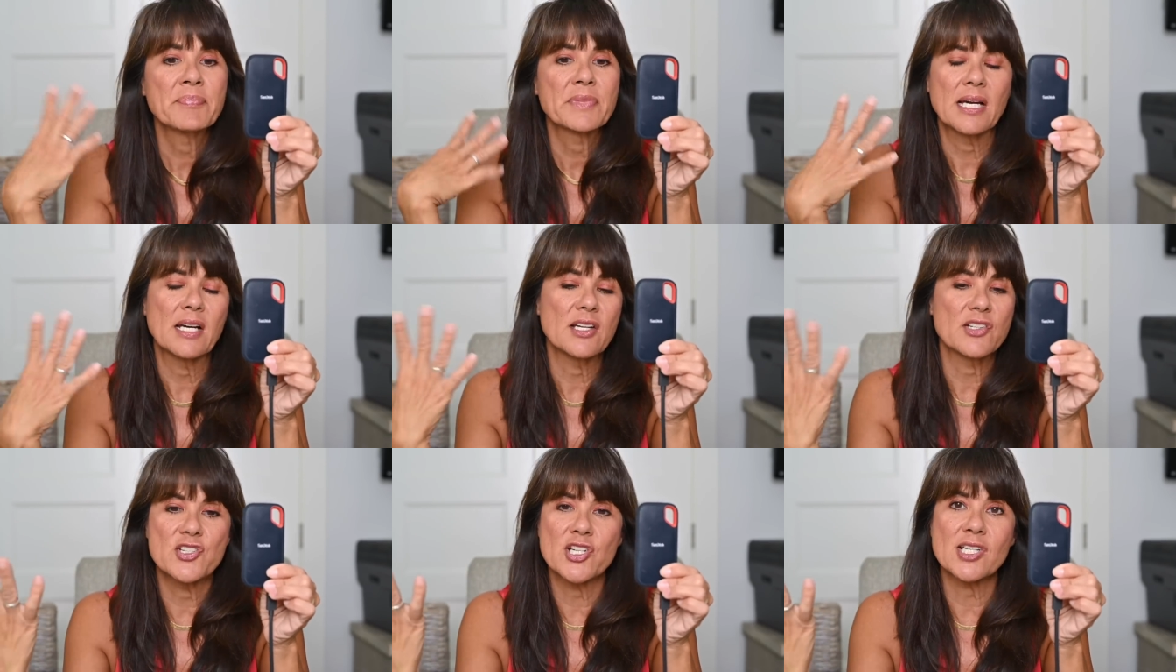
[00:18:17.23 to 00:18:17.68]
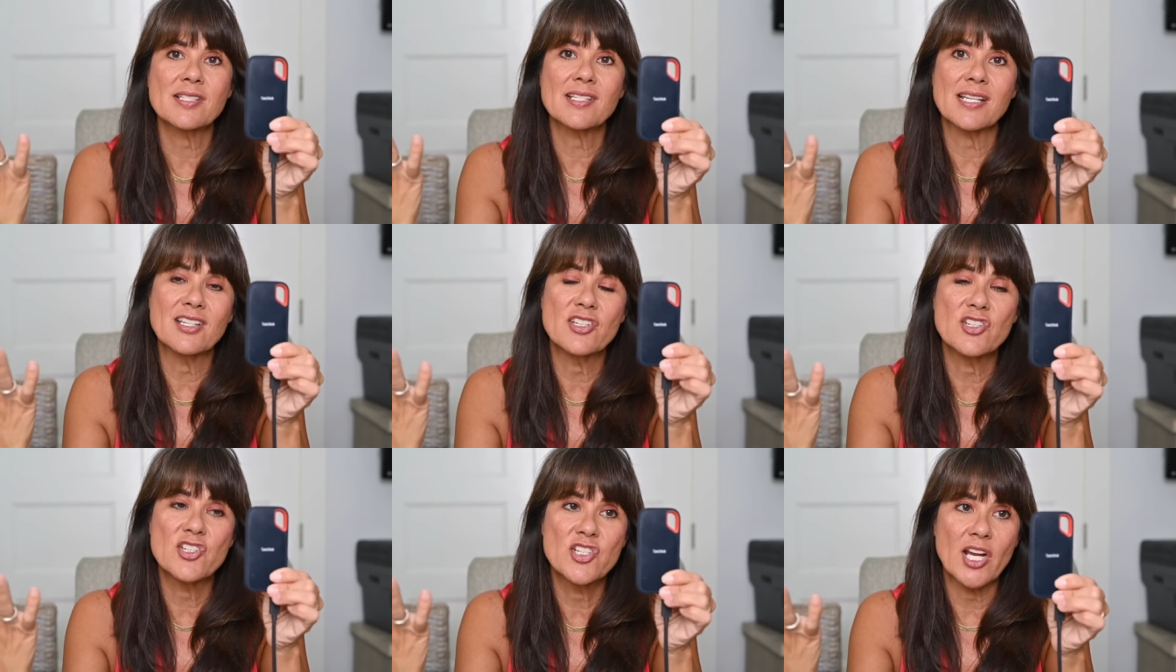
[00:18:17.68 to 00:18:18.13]
Uh, just
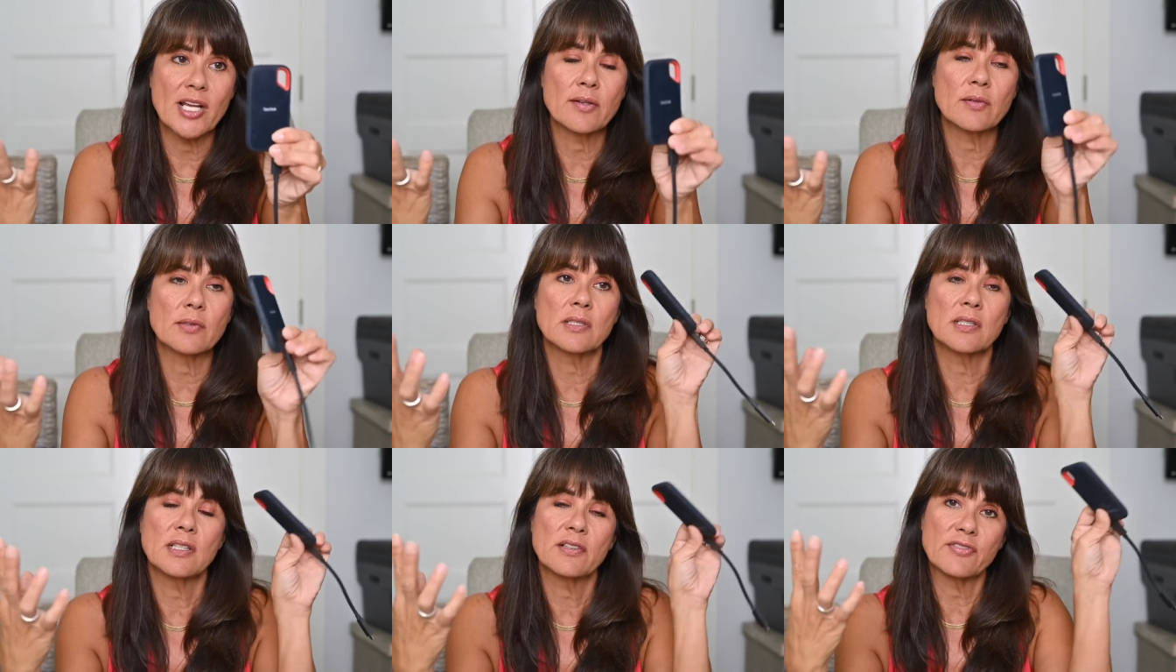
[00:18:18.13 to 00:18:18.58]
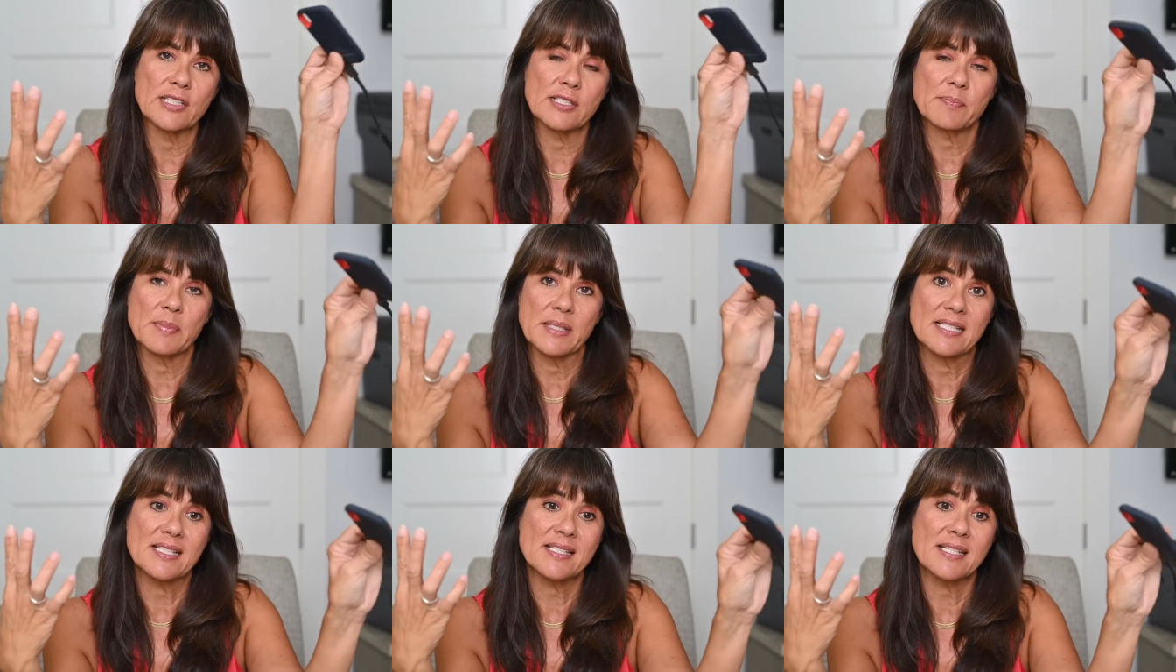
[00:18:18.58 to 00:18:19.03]
in general, if it's
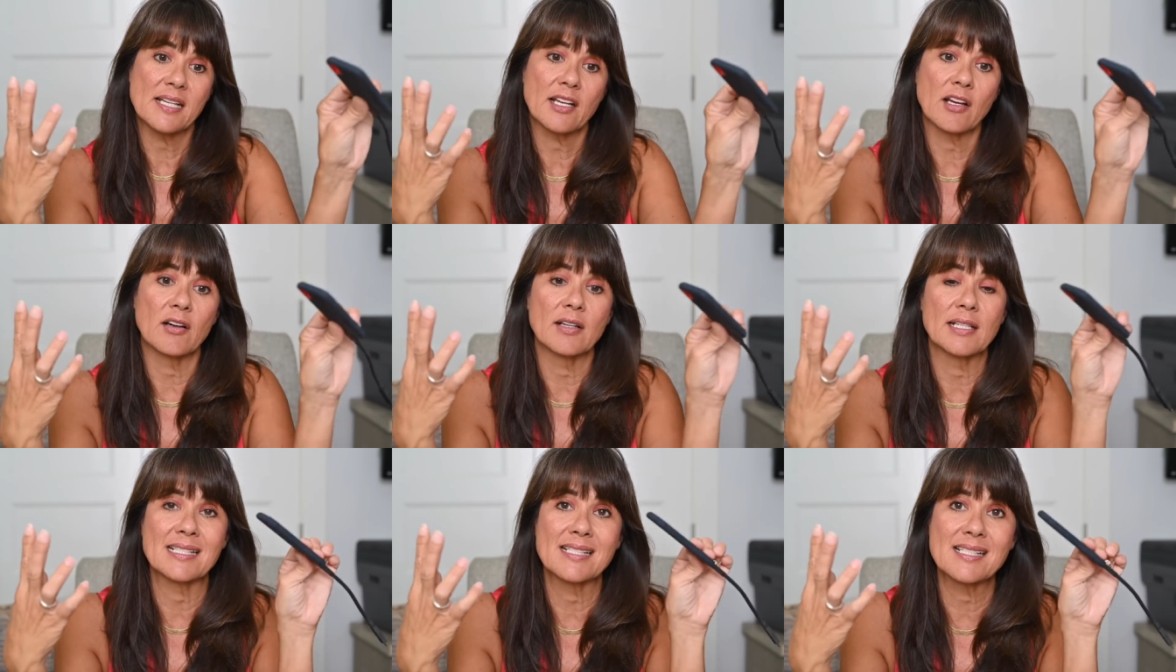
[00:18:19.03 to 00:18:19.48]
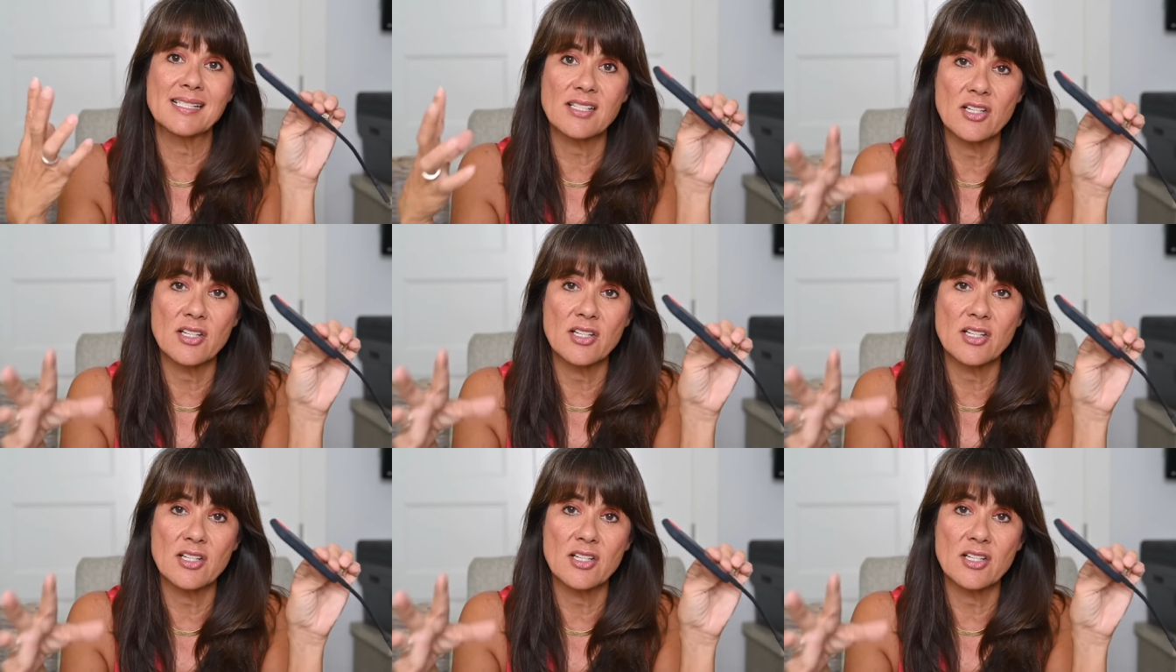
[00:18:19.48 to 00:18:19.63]
been sitting on a